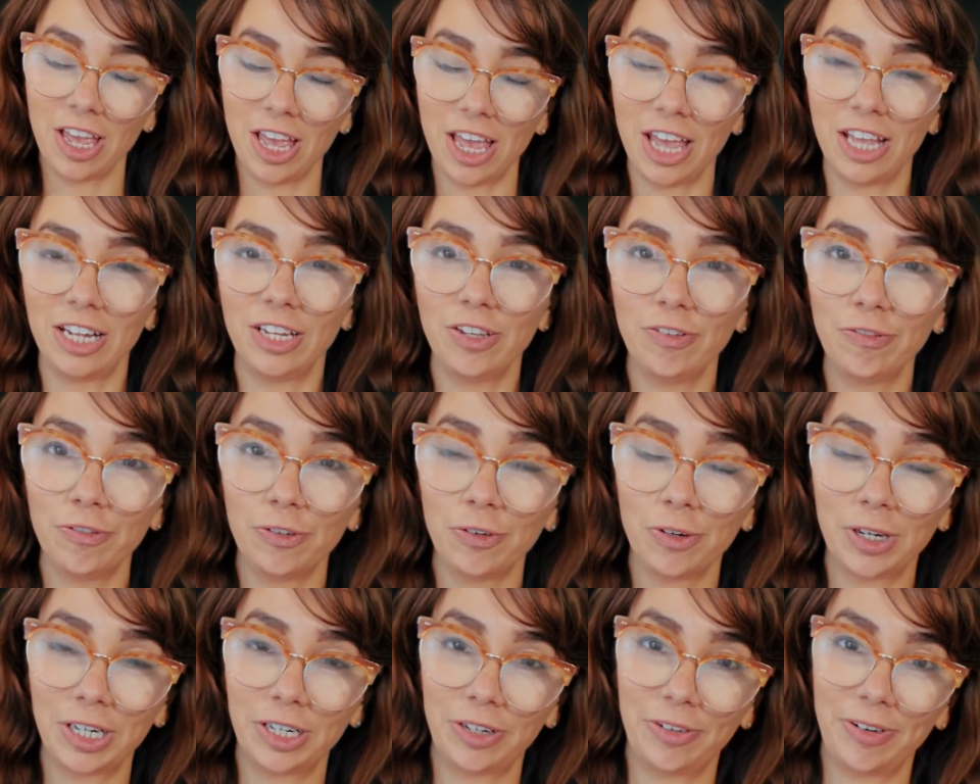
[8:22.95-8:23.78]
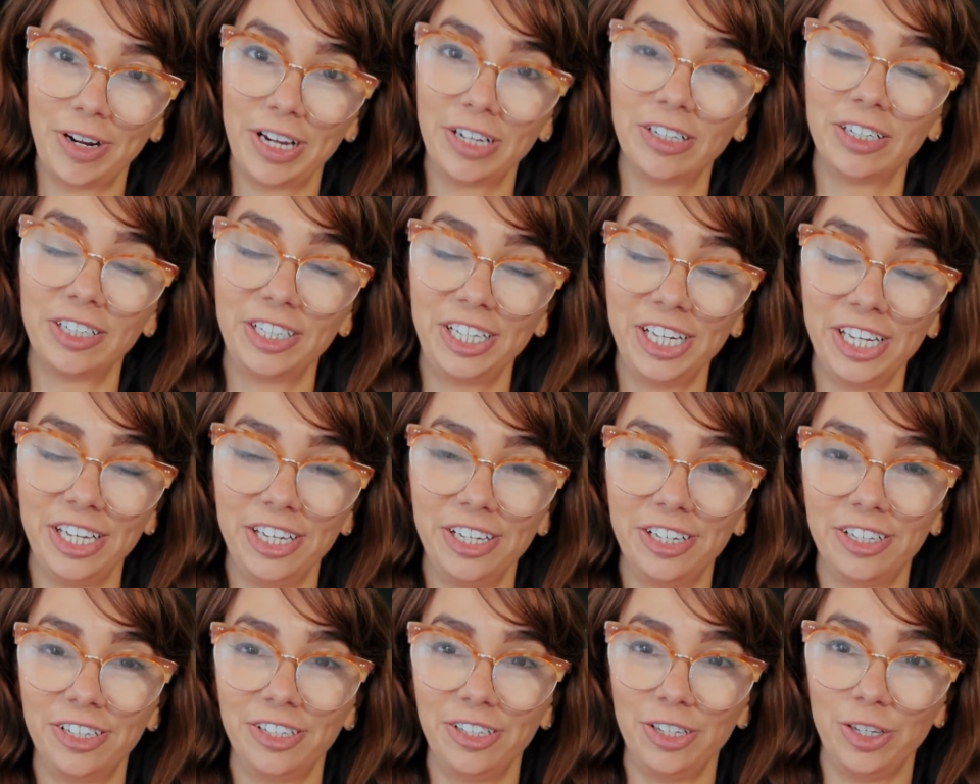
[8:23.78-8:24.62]
And if you are a regular
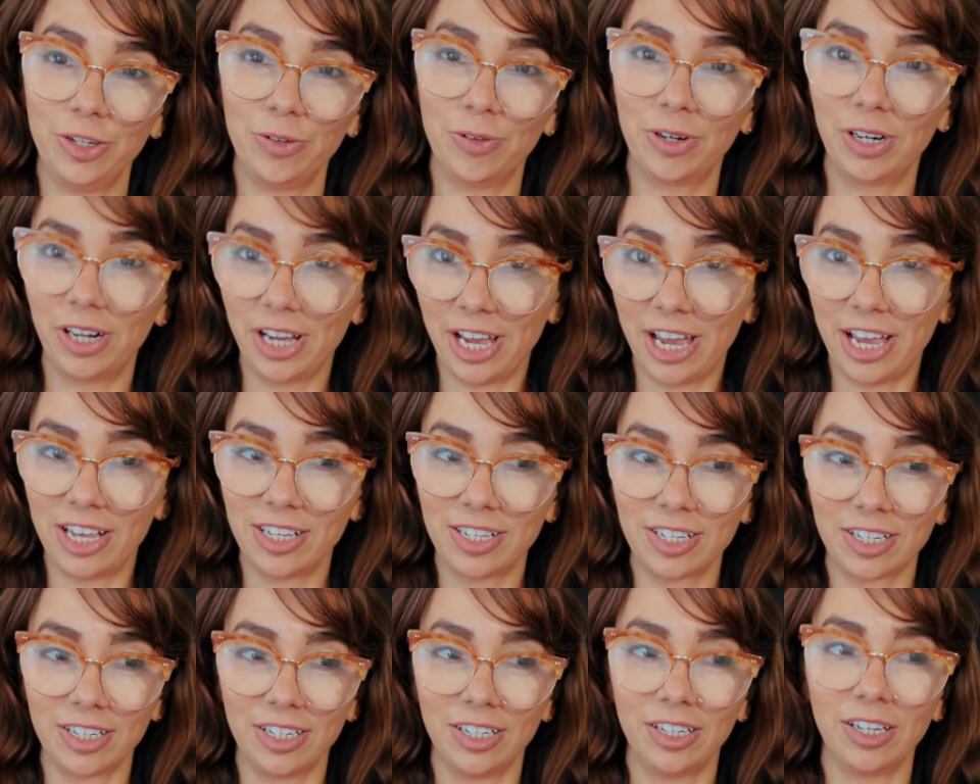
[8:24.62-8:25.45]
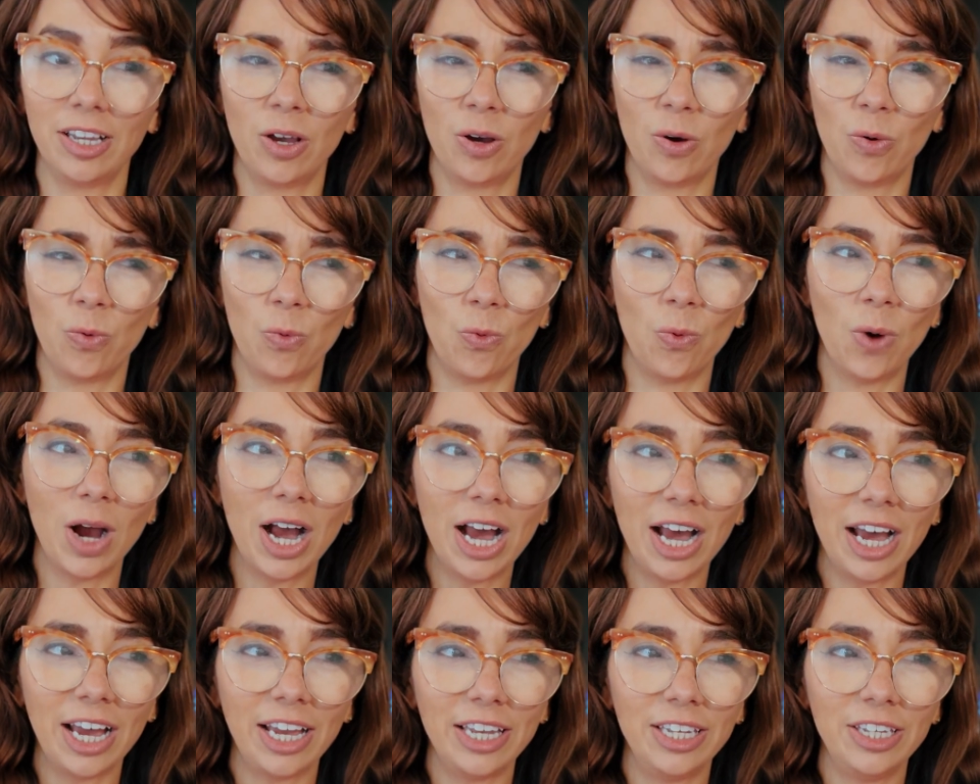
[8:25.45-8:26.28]
here, you are asking
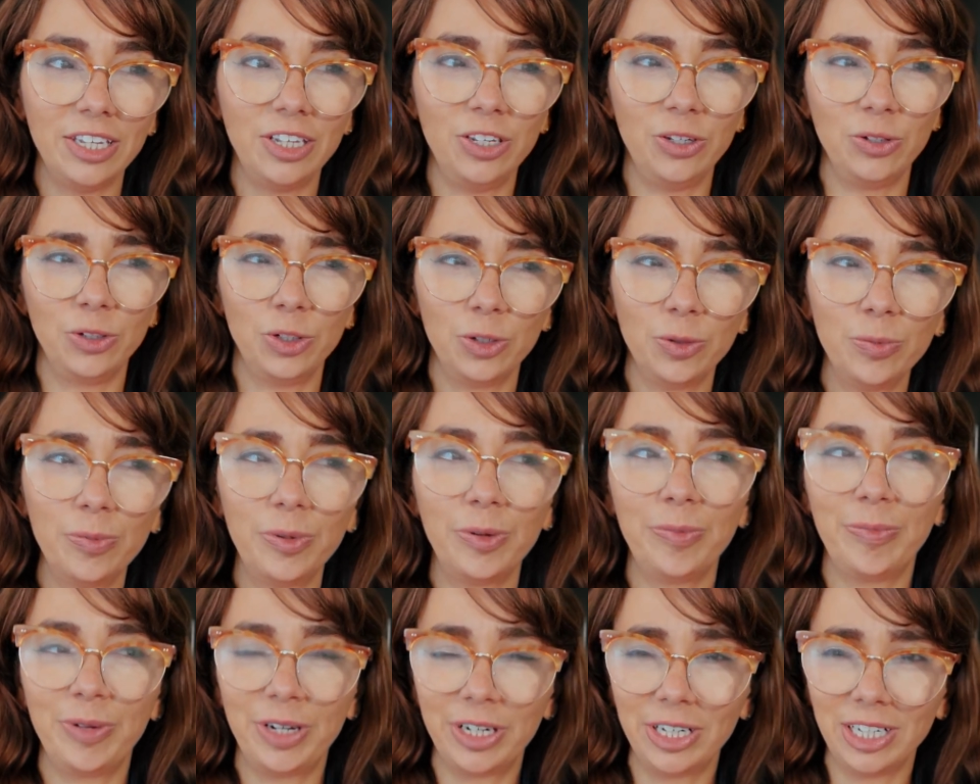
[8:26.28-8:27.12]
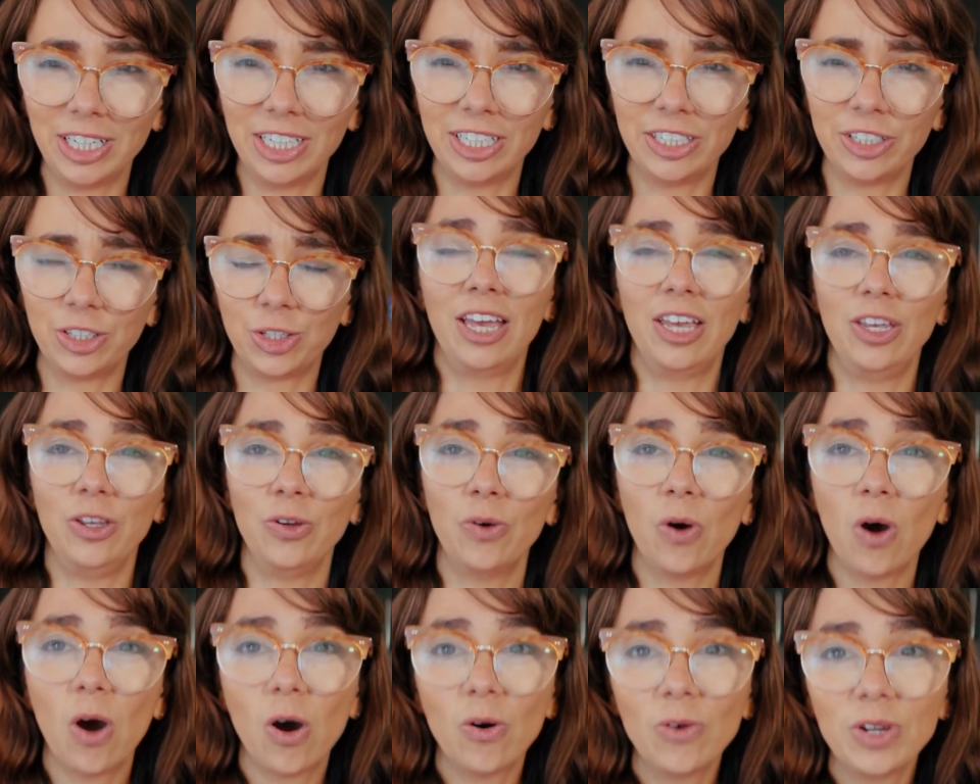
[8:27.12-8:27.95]
why you don't prepare lunch.
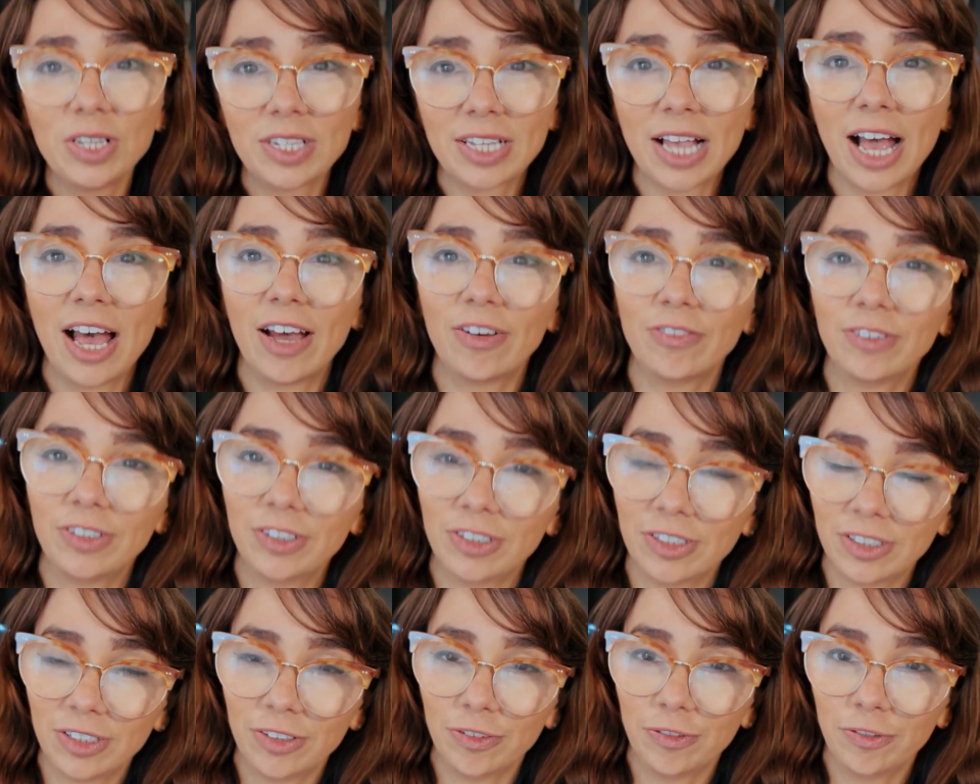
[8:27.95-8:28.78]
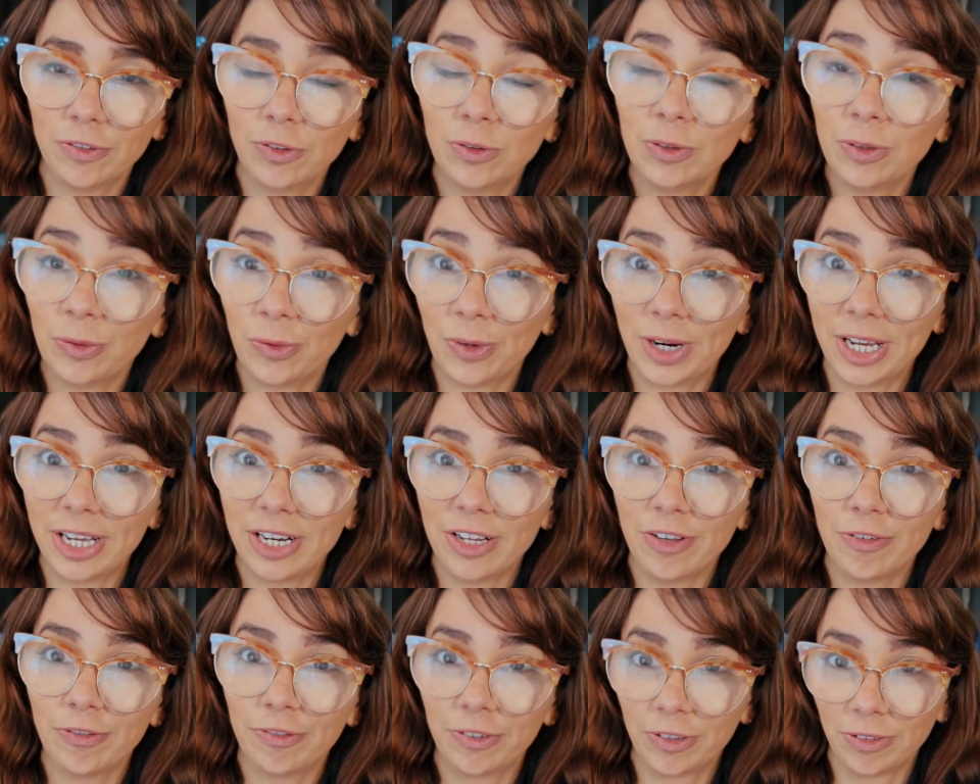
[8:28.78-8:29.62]
You always have the food
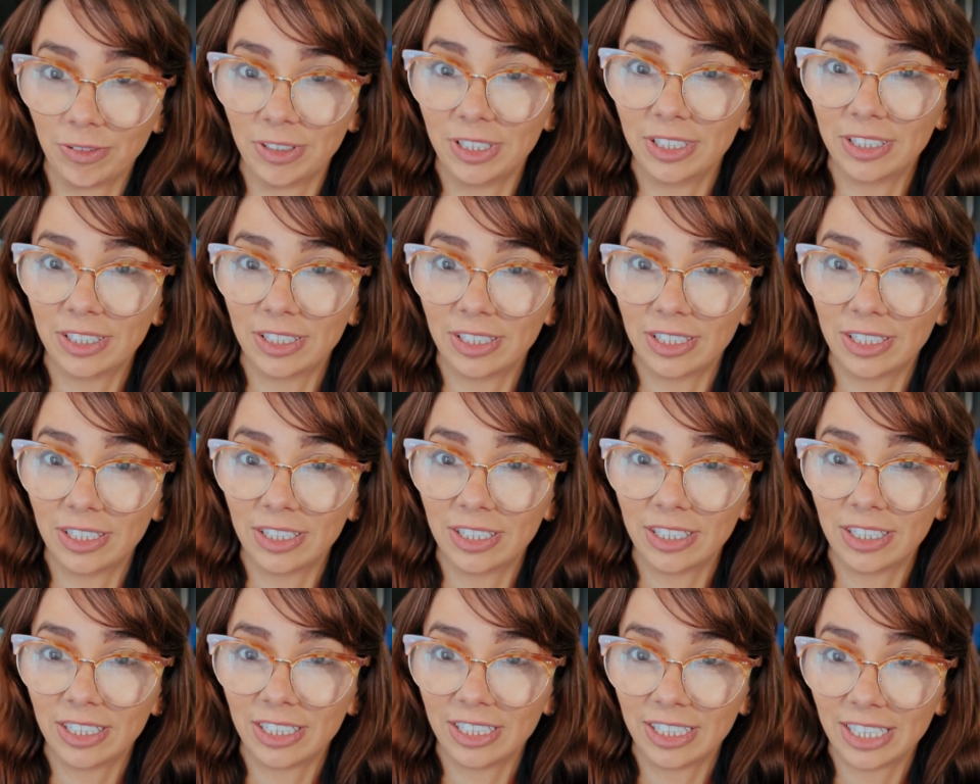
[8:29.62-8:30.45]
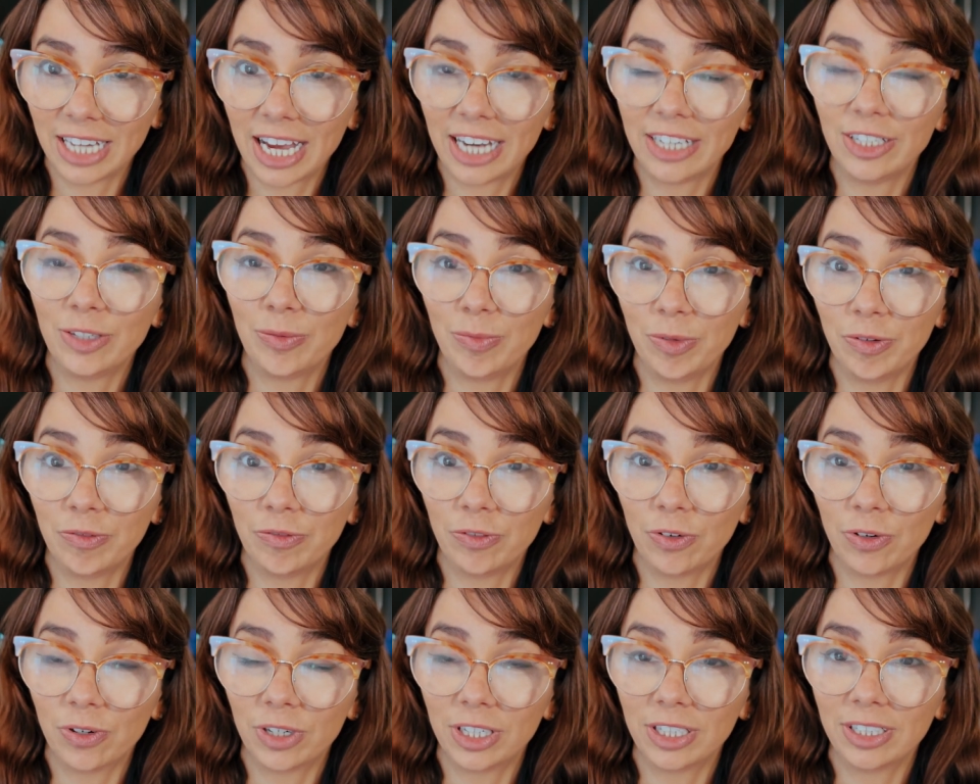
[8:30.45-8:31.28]
ready from the night
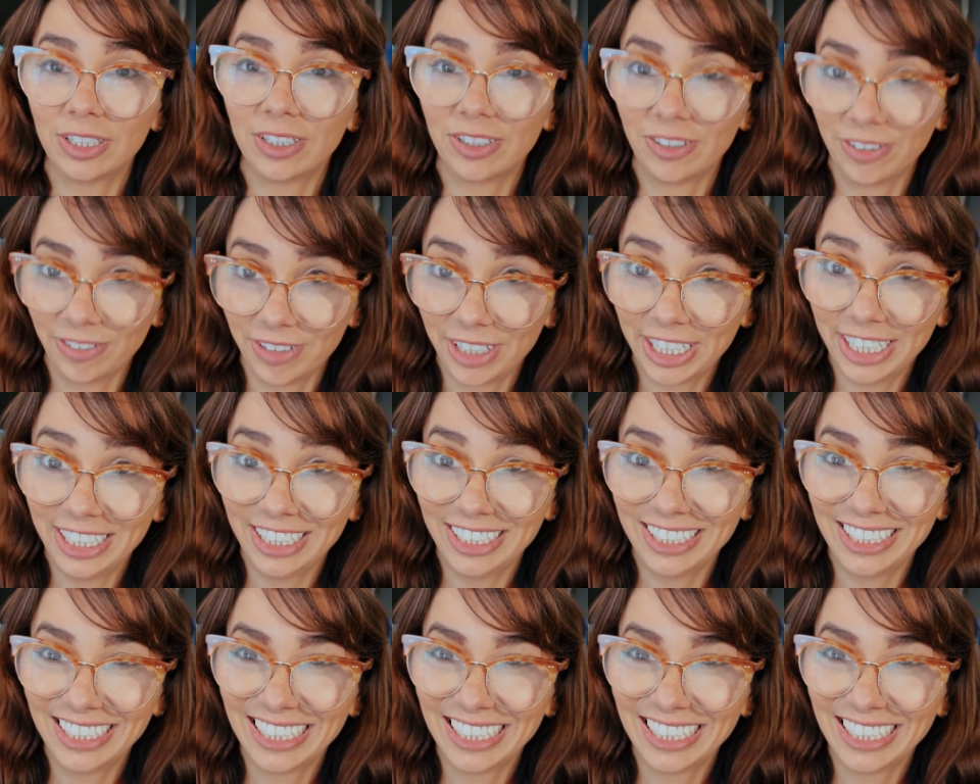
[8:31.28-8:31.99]
before, right?